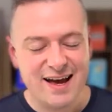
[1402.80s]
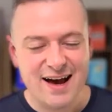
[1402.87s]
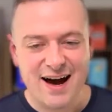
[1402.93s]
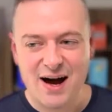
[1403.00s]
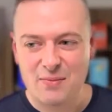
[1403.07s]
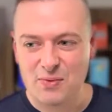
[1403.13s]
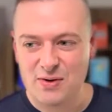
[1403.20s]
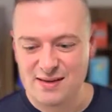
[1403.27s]

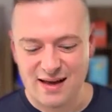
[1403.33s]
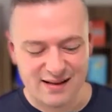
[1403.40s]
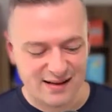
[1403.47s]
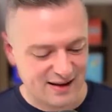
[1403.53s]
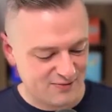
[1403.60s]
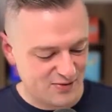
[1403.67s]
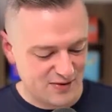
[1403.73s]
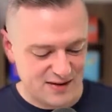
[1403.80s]
We say
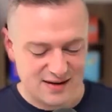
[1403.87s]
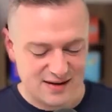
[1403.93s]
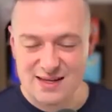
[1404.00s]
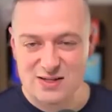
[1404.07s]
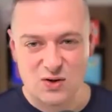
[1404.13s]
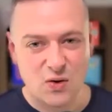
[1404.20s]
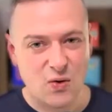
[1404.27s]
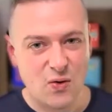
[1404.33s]
like for
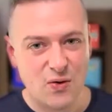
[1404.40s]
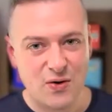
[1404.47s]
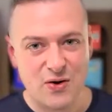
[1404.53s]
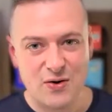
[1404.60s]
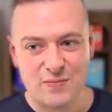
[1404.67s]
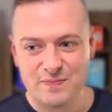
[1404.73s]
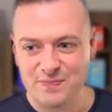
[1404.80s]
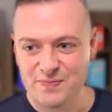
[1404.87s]
this
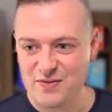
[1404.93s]
quarter,